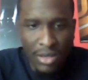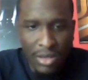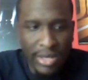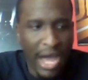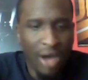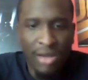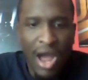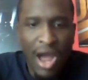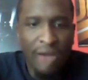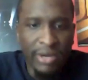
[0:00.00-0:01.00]
Kyle
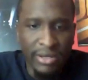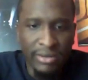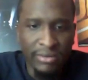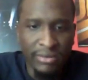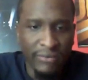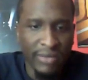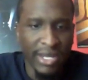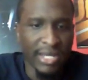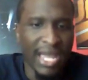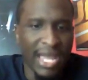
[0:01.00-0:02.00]
Lowry, I
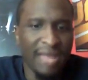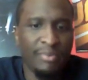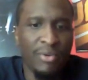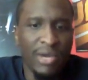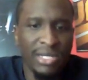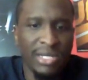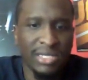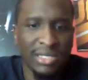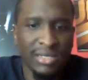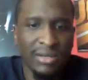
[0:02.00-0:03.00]
got 8
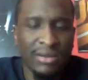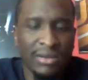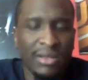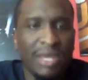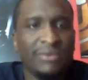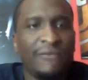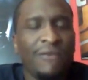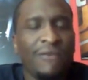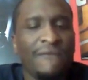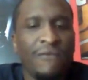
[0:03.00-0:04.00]
points. He was 4
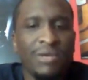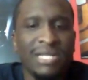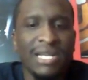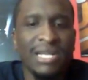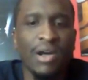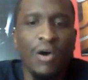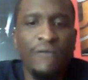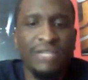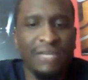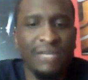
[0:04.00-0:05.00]
for 14, 0
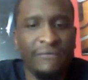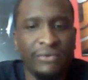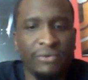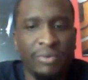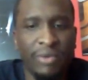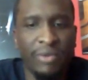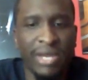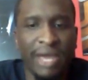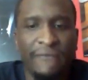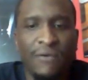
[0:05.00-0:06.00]
for 7 for 3-point
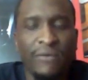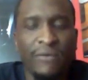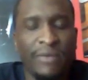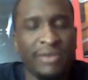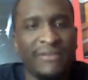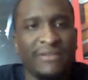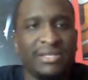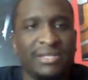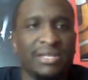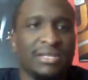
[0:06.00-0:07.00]
line, 4 rebounds, 5
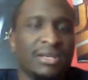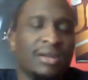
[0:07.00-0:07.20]
assists.